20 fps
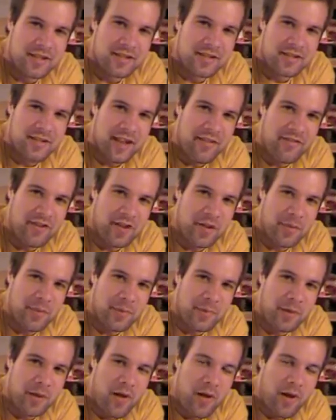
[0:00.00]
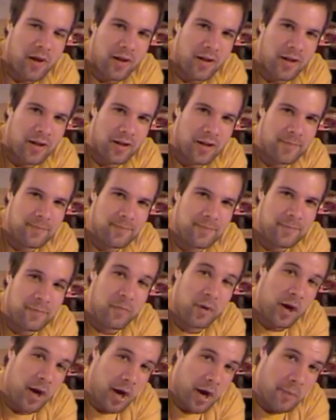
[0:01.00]
Sauvignon Blanc,
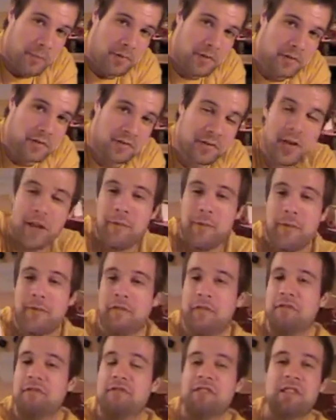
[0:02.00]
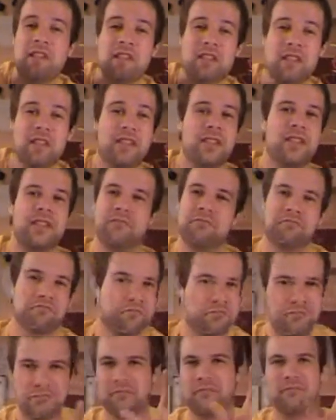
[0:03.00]
popular grape of New Zealand,
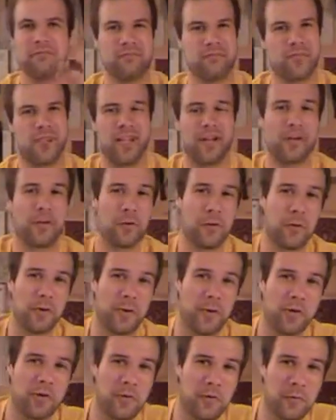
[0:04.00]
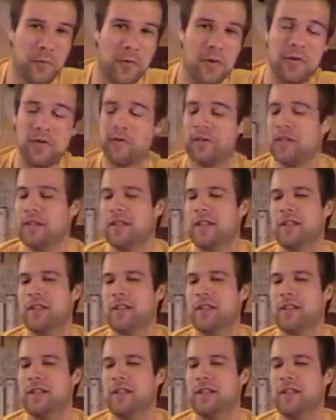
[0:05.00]
kind of grown all over the world.